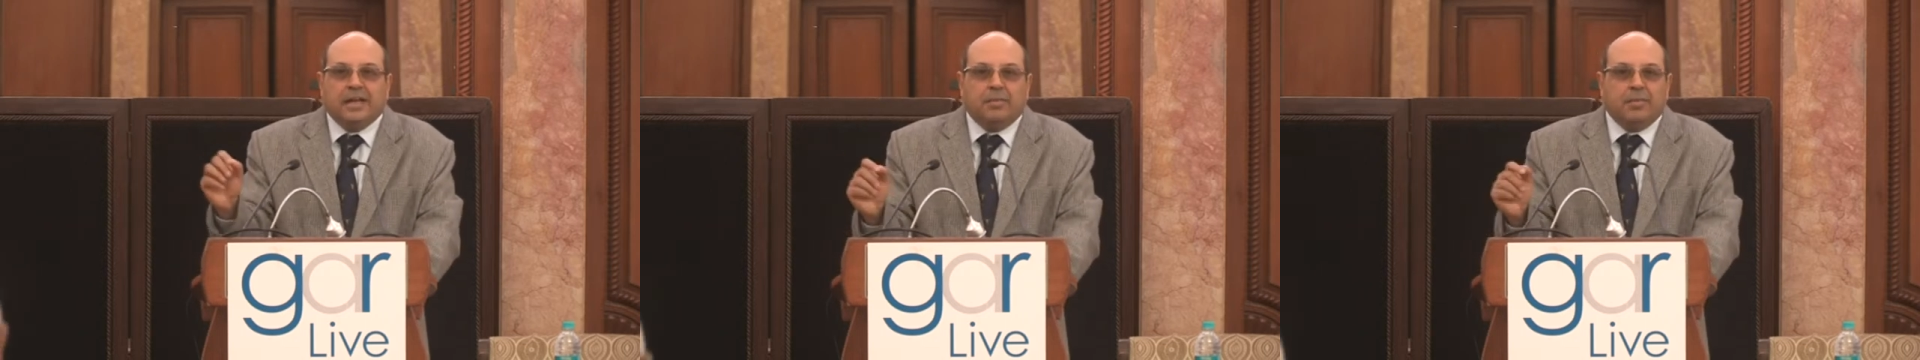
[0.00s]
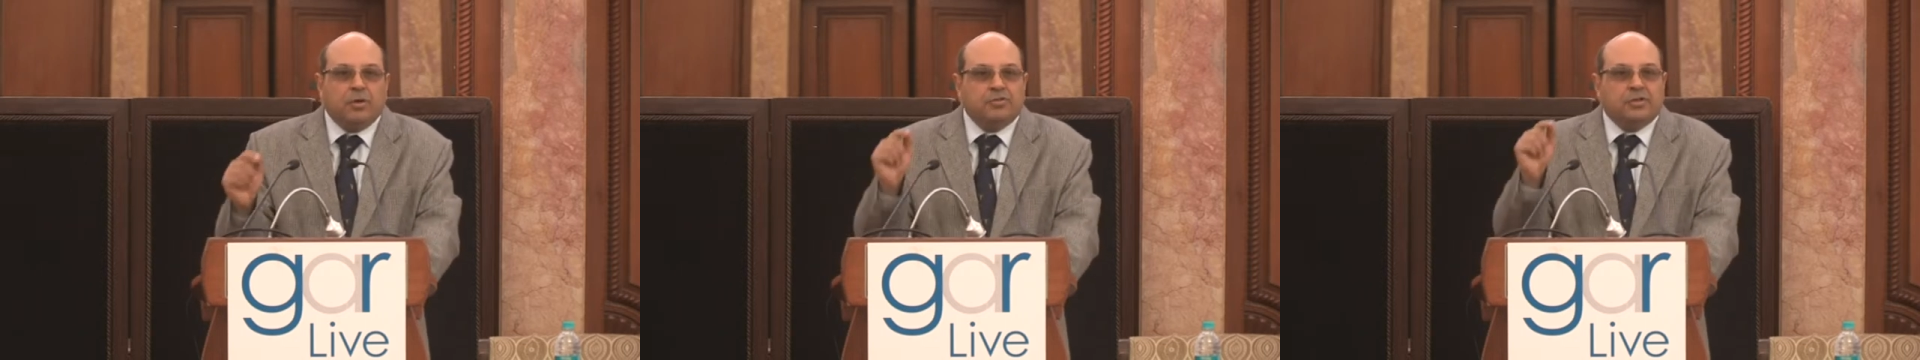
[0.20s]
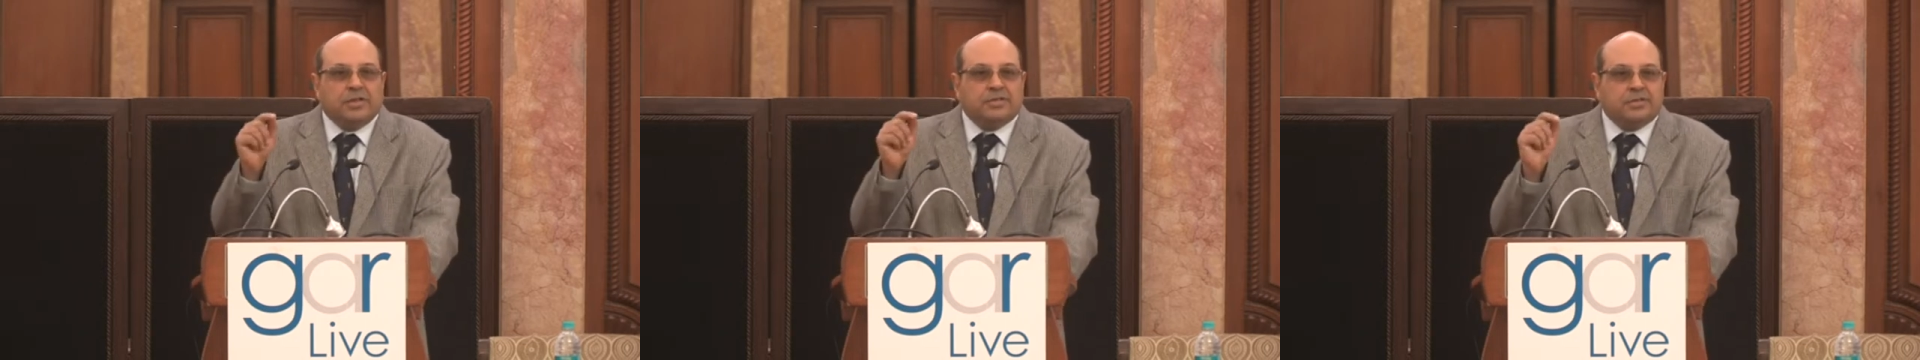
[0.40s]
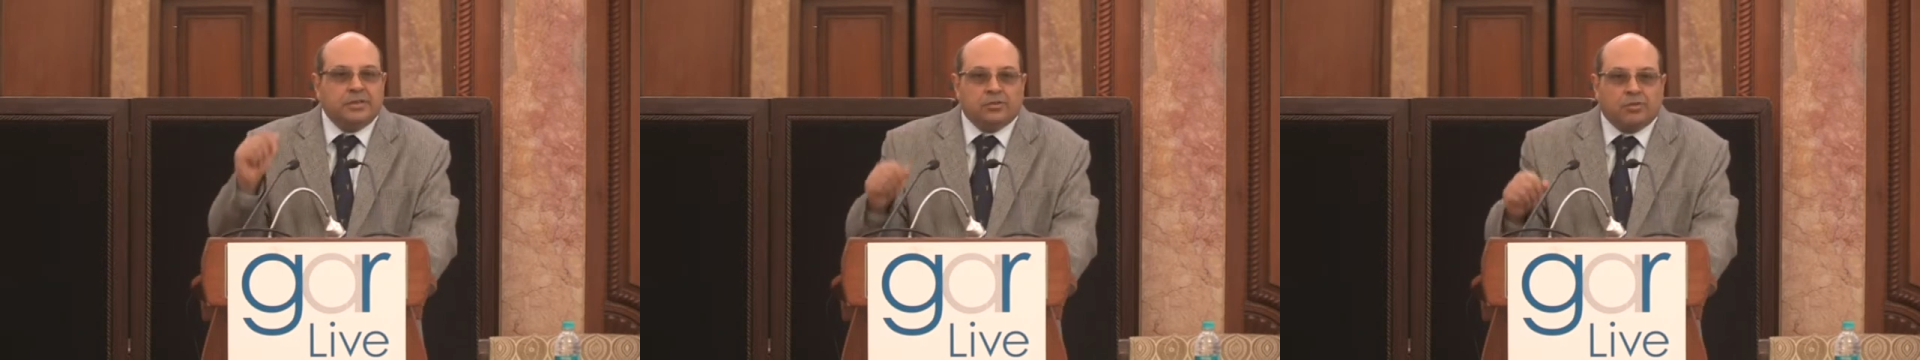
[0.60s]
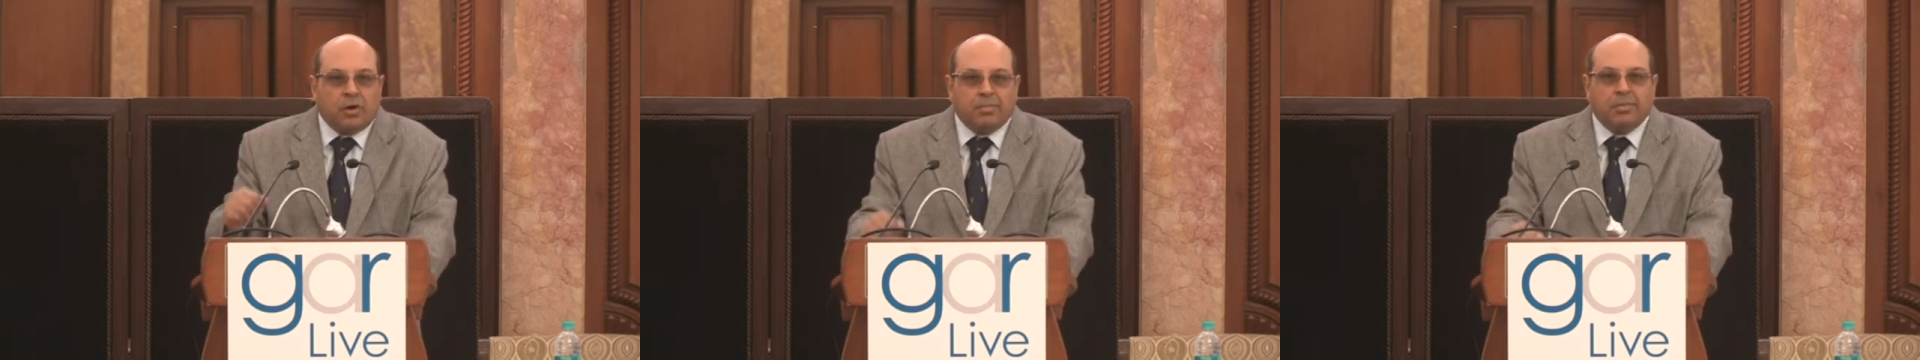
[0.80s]
about Justice
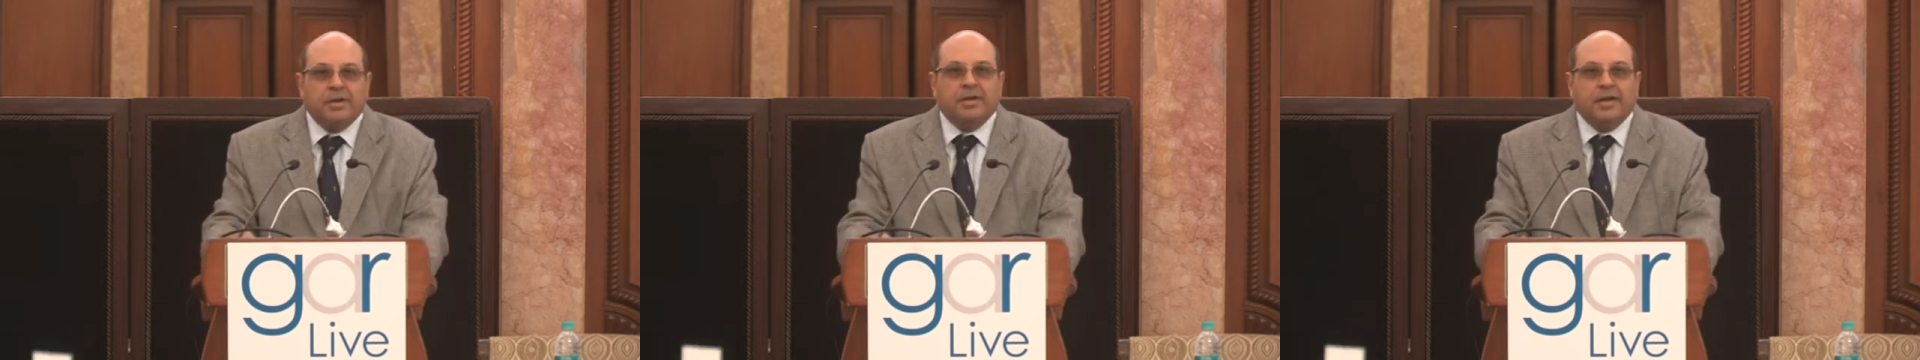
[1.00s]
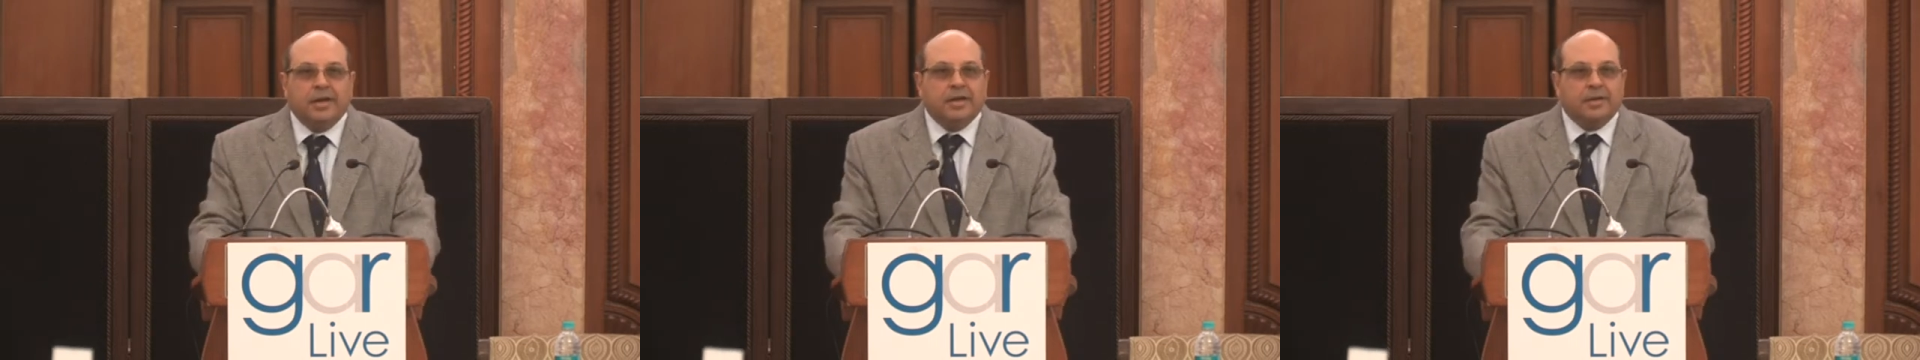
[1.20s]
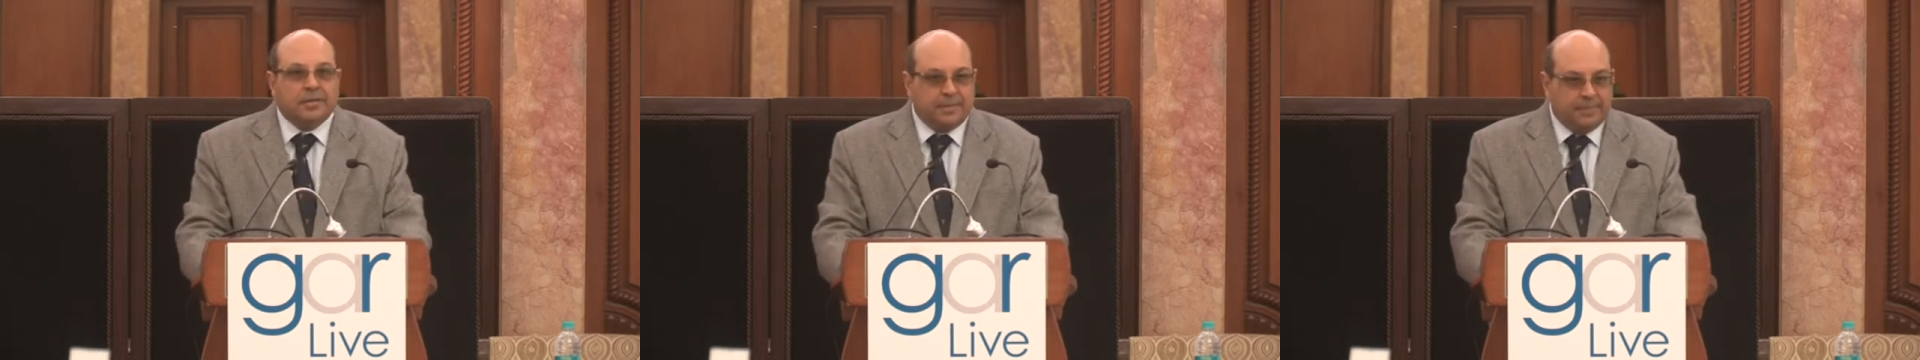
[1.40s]
Robert Grier.